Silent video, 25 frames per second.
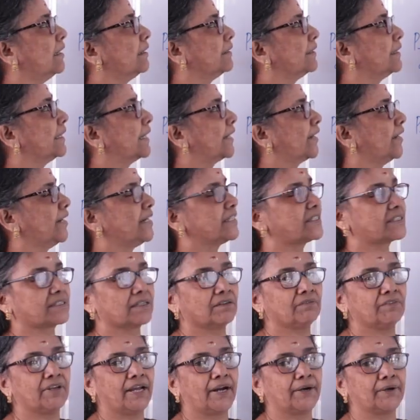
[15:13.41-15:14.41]

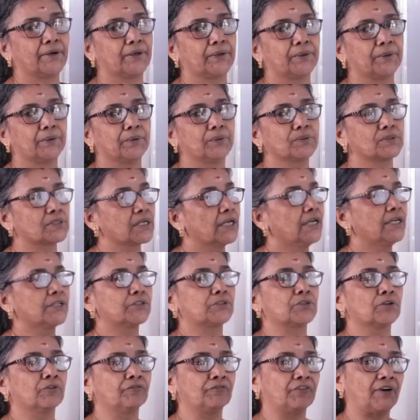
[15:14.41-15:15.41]
equation we have to use
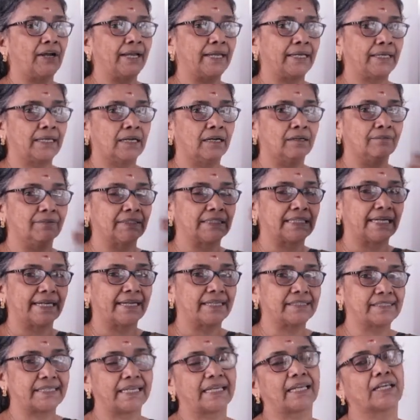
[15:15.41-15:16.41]
to find out whether it
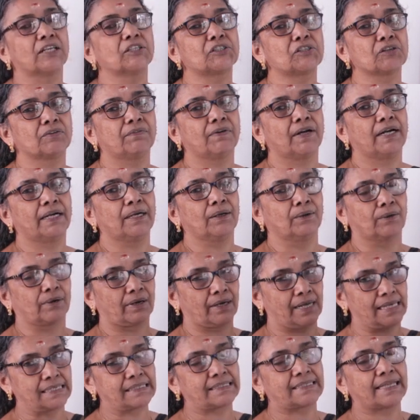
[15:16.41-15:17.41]
is equal to 1 or
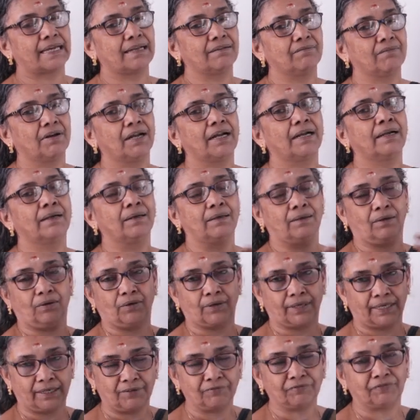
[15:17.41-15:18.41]
less than 1 or
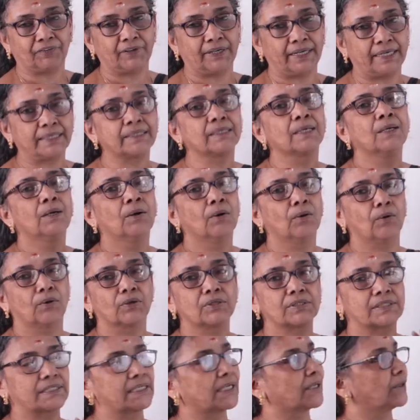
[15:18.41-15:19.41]
infinite or
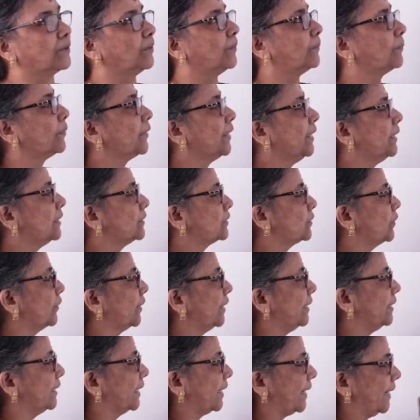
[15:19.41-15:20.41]
0. So
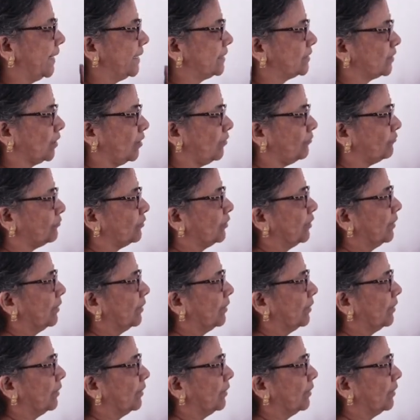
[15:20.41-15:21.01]
in the case of